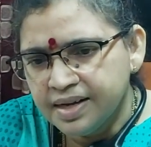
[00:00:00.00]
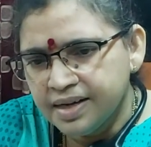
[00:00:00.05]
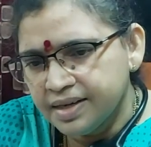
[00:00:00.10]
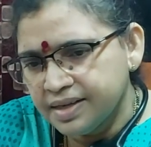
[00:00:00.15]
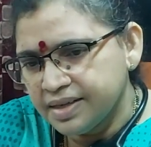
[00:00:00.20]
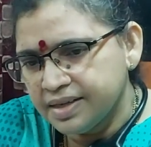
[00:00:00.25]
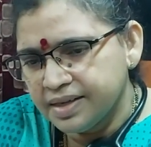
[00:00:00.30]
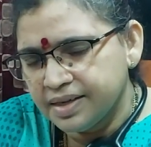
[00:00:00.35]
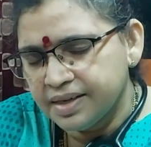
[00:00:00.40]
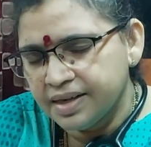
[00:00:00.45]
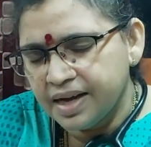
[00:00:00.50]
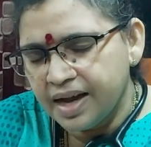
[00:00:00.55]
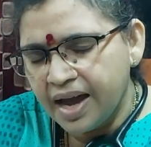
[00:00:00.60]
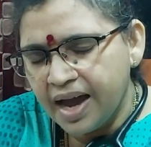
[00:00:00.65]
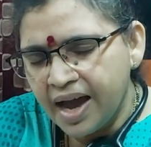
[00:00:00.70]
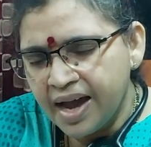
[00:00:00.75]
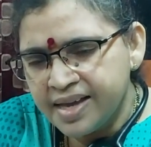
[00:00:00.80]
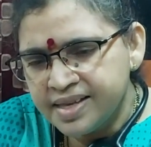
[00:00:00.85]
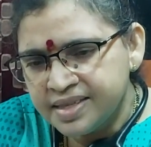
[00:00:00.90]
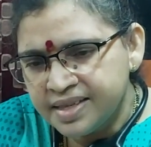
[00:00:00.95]

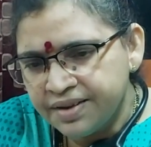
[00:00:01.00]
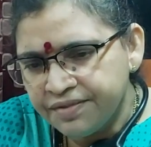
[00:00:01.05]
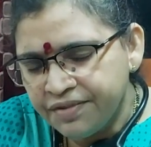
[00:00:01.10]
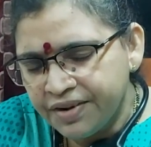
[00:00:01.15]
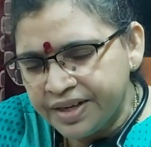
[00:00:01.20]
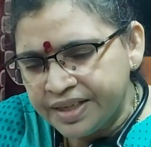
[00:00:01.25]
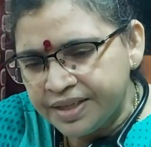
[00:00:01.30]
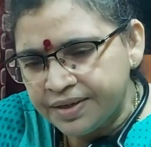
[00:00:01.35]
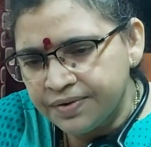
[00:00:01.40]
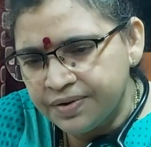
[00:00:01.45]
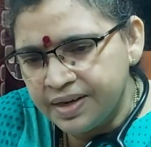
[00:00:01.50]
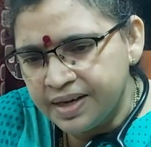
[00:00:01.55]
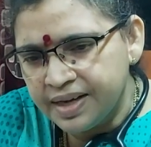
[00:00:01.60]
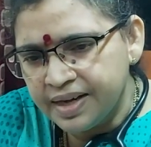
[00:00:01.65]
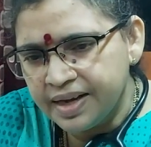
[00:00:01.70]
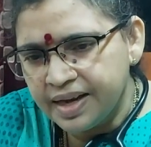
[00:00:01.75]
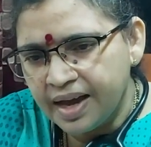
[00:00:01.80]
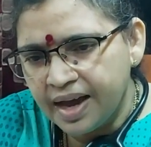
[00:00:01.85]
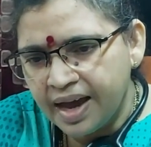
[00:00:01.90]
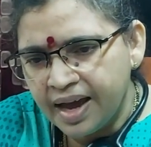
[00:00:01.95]
as
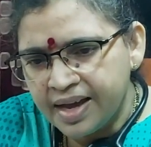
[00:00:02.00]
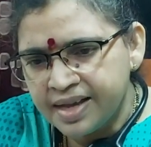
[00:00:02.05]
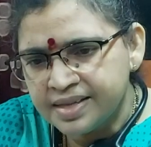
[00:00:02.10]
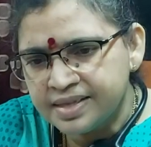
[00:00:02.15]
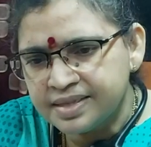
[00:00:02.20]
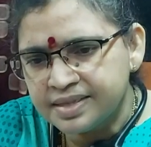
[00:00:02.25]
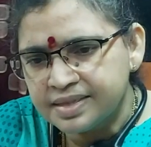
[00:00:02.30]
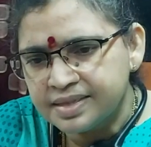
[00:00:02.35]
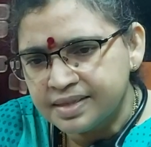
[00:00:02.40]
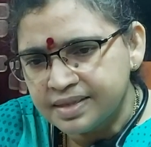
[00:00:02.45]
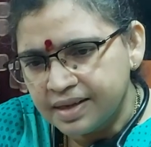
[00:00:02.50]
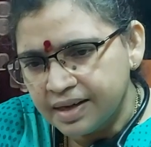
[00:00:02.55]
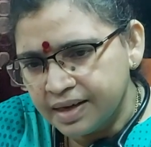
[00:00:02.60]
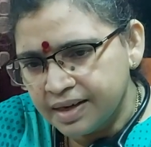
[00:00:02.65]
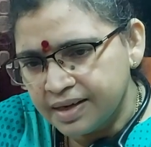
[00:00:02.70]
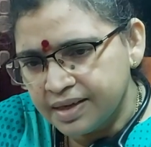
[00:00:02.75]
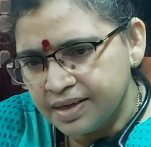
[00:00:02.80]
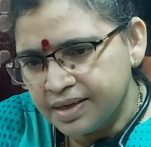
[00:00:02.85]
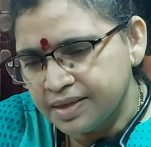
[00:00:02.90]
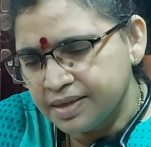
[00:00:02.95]
effectively as
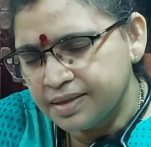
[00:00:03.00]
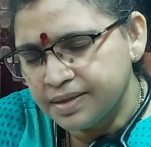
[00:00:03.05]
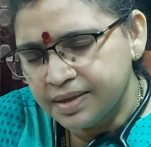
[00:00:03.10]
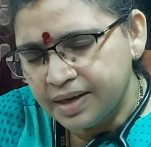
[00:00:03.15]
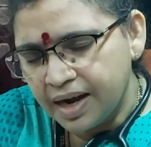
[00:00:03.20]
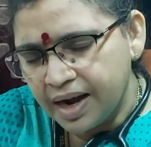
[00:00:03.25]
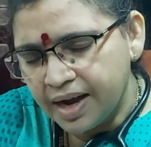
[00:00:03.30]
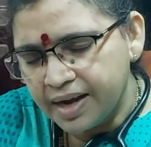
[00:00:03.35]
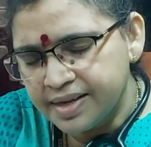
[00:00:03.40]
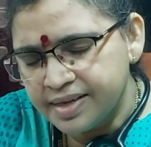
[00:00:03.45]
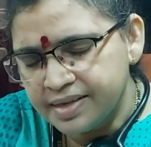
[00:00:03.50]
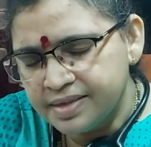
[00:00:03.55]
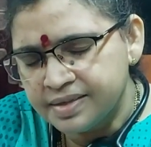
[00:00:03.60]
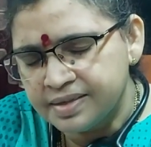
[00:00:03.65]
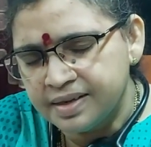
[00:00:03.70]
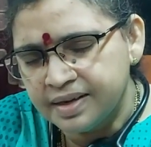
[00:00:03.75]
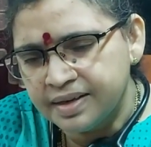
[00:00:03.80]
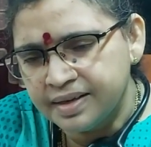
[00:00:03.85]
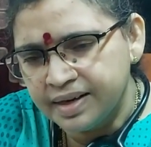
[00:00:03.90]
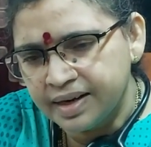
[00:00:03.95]

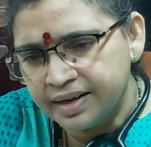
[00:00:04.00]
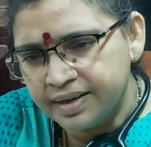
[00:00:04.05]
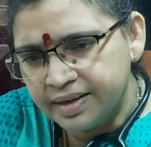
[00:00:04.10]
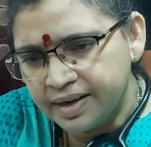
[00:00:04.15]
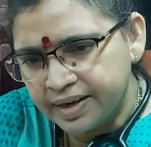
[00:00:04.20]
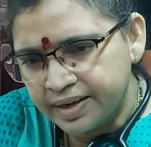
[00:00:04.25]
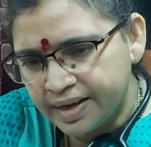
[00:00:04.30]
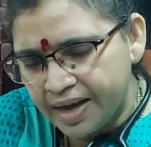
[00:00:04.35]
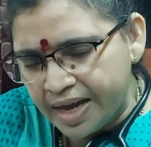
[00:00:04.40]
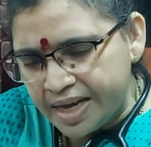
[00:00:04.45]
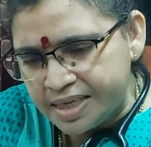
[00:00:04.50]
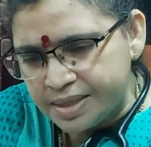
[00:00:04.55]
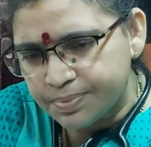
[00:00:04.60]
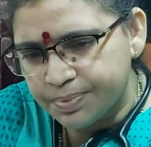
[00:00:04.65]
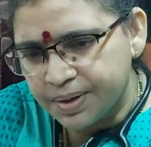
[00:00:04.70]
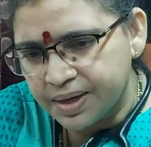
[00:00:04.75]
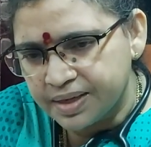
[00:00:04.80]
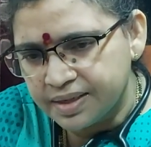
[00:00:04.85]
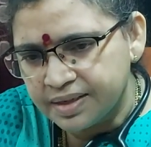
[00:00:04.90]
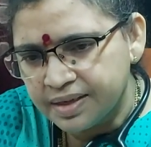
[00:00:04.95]
insulin dendritic
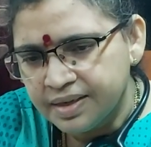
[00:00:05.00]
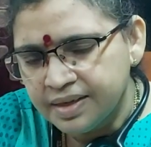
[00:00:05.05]
aspart,